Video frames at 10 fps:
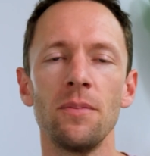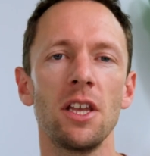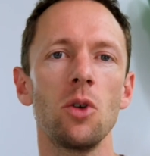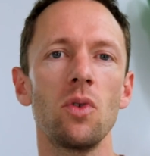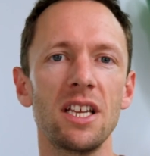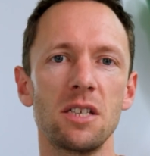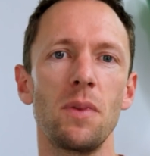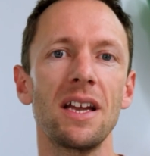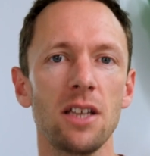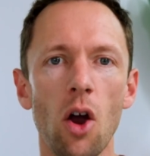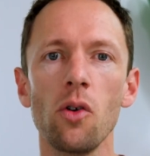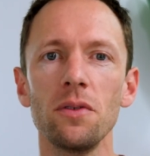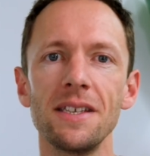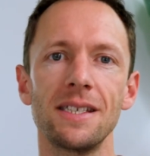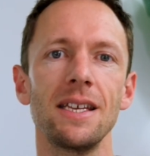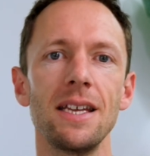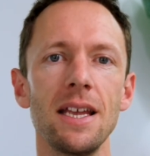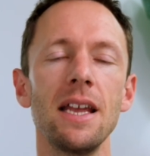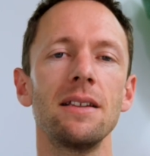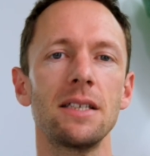that you would expect to only
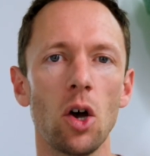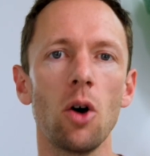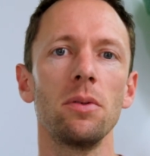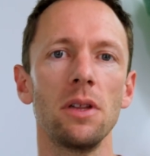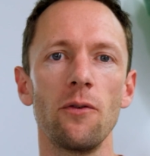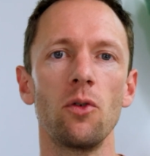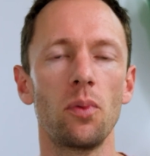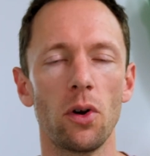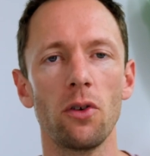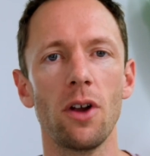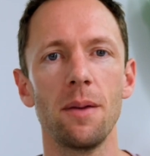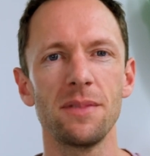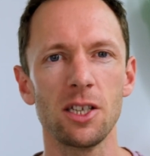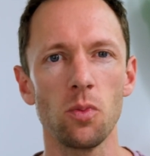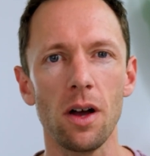see in top level programs as